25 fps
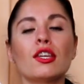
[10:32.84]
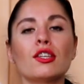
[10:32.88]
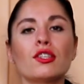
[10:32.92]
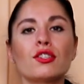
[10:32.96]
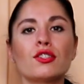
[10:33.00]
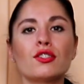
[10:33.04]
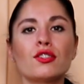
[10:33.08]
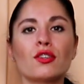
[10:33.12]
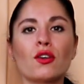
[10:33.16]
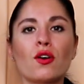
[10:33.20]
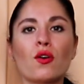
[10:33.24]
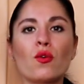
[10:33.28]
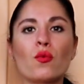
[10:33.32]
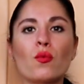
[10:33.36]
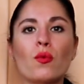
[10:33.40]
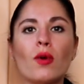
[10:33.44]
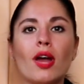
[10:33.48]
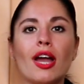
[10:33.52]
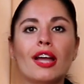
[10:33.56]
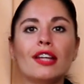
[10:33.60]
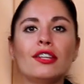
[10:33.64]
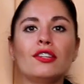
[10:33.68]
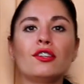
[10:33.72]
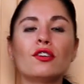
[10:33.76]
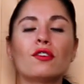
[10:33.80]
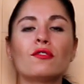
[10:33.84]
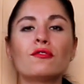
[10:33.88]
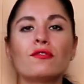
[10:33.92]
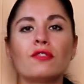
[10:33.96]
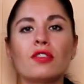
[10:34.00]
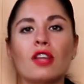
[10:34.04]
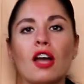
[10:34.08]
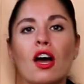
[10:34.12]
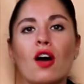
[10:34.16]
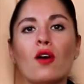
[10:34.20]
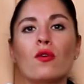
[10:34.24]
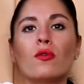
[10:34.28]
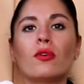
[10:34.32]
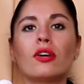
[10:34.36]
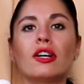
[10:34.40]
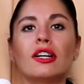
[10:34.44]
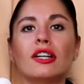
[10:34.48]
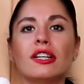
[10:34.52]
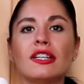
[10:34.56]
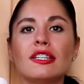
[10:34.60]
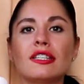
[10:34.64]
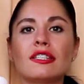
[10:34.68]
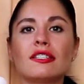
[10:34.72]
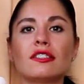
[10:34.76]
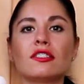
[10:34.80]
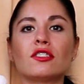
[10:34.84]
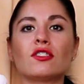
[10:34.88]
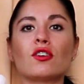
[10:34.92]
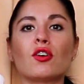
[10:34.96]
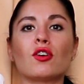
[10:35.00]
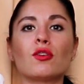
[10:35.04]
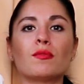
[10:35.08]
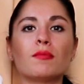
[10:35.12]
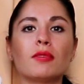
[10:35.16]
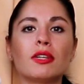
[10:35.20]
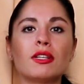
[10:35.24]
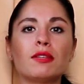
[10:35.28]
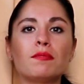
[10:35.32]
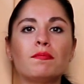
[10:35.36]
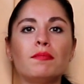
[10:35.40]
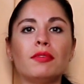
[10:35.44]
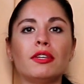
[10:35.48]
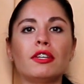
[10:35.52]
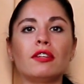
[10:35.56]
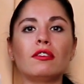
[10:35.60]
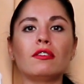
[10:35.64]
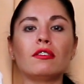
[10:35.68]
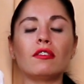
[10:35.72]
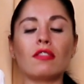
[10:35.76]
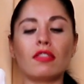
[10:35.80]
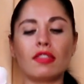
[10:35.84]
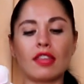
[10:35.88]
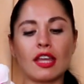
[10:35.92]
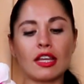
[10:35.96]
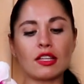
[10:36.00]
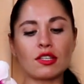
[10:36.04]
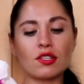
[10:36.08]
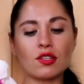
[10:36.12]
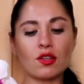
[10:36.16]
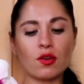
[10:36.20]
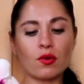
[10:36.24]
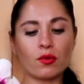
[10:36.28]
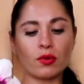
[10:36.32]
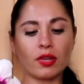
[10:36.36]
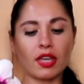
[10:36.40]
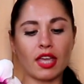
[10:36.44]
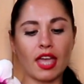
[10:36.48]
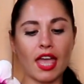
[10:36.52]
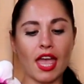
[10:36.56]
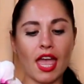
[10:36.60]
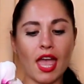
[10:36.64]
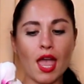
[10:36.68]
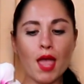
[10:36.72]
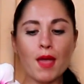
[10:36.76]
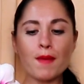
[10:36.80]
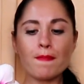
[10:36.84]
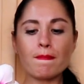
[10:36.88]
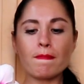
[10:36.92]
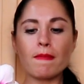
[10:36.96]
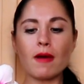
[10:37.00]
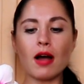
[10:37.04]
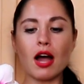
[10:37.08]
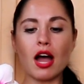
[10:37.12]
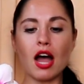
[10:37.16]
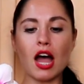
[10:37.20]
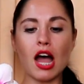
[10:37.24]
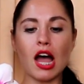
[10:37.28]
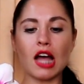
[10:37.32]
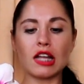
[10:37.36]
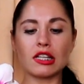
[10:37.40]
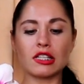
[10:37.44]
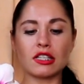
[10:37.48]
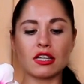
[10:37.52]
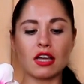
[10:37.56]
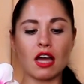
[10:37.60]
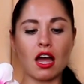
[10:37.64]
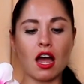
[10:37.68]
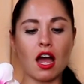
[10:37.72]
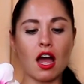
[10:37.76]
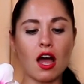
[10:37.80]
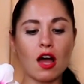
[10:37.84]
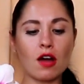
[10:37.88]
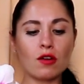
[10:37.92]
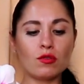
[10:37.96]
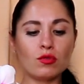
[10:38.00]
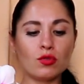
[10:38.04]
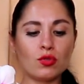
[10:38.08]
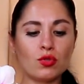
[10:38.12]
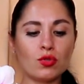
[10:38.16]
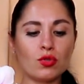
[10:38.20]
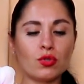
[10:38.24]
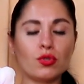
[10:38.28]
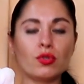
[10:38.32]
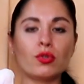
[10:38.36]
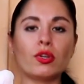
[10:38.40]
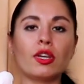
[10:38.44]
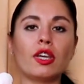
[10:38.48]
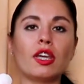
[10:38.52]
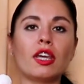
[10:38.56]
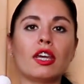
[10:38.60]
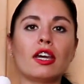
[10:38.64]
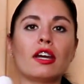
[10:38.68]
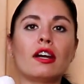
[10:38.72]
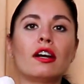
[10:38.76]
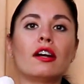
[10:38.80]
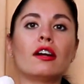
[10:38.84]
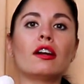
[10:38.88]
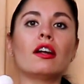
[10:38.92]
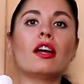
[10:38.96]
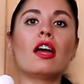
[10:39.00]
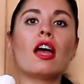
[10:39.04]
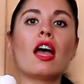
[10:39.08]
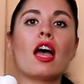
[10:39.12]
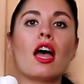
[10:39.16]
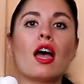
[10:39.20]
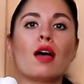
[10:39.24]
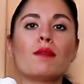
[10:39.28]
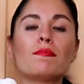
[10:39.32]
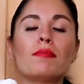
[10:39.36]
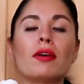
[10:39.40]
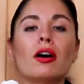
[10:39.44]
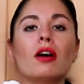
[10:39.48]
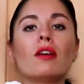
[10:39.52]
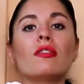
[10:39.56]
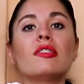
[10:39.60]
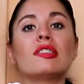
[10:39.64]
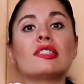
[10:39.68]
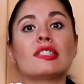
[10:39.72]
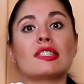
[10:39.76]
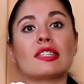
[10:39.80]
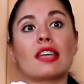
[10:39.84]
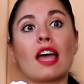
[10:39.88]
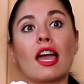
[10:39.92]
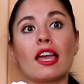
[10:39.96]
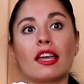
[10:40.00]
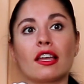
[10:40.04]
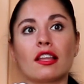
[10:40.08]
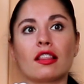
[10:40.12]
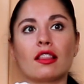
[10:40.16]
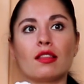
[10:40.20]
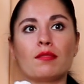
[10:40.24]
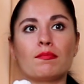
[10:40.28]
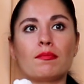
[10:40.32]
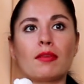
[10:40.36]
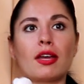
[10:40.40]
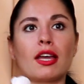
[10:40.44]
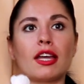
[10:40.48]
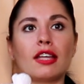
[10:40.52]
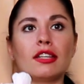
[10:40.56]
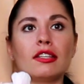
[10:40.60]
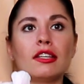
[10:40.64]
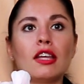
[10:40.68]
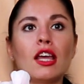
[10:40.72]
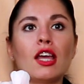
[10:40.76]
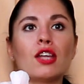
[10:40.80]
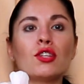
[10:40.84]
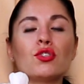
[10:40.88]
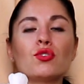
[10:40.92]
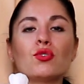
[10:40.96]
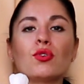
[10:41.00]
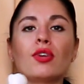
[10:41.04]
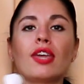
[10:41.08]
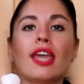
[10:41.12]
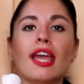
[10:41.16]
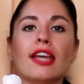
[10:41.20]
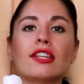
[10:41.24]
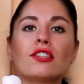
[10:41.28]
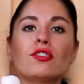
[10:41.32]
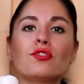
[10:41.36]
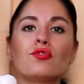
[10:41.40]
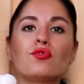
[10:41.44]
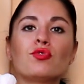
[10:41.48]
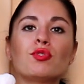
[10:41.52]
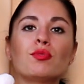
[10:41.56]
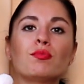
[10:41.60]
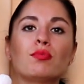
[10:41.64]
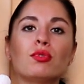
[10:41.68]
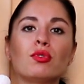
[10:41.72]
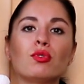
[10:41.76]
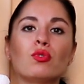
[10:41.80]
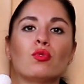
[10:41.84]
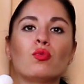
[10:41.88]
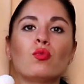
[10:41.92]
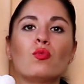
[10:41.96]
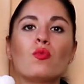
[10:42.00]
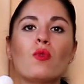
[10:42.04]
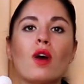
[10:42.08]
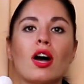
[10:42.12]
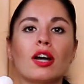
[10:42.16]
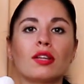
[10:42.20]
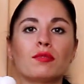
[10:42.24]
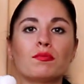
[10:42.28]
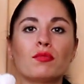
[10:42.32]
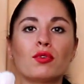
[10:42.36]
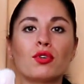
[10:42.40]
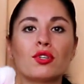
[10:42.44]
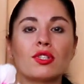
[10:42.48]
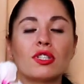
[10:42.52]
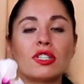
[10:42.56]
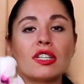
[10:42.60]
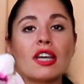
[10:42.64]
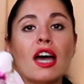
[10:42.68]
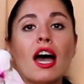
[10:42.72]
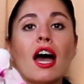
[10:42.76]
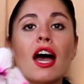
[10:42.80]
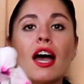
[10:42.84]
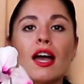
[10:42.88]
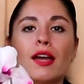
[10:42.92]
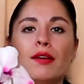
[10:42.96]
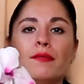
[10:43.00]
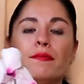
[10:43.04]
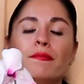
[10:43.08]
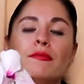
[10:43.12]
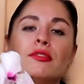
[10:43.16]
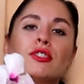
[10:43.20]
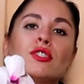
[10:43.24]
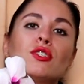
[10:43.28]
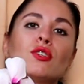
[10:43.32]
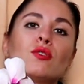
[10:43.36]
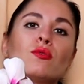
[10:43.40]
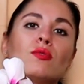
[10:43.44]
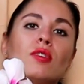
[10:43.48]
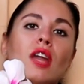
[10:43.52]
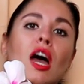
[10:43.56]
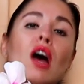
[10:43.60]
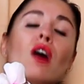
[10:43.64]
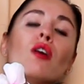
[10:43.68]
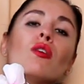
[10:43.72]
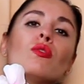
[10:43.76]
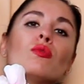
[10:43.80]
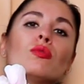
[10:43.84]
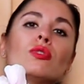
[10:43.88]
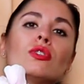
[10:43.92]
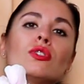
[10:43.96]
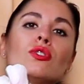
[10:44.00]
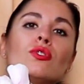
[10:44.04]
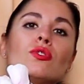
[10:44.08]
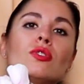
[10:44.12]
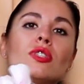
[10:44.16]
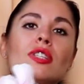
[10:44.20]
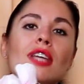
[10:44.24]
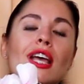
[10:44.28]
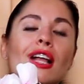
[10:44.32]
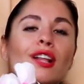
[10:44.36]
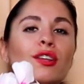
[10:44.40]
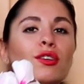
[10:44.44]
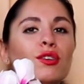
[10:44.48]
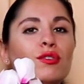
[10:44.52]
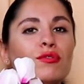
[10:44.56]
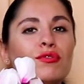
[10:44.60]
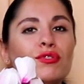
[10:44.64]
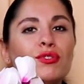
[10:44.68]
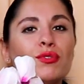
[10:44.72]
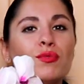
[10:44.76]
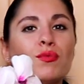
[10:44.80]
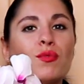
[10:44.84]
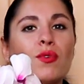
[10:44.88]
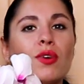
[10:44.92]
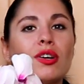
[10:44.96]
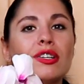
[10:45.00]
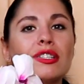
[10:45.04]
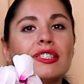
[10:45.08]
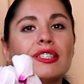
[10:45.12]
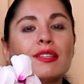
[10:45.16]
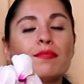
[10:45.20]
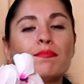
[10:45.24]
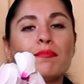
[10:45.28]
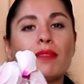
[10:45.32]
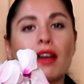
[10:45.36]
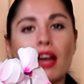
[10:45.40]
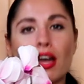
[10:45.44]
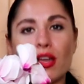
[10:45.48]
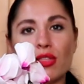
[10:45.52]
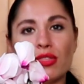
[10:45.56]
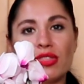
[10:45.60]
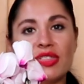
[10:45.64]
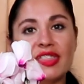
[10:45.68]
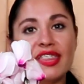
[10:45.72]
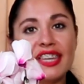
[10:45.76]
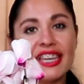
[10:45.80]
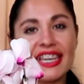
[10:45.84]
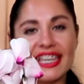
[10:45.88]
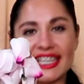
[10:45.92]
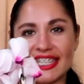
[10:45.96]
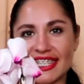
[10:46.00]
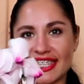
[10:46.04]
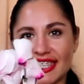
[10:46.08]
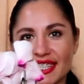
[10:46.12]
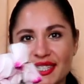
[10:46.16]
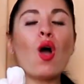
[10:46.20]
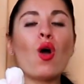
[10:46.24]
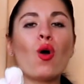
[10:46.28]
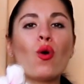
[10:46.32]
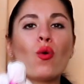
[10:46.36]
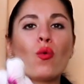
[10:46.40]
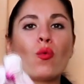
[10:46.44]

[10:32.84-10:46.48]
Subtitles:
So when your flower is a dormant period, that's okay, but how do you care about the cyclamen to get it rebloom one more time? So now I want to tell you a few words about this.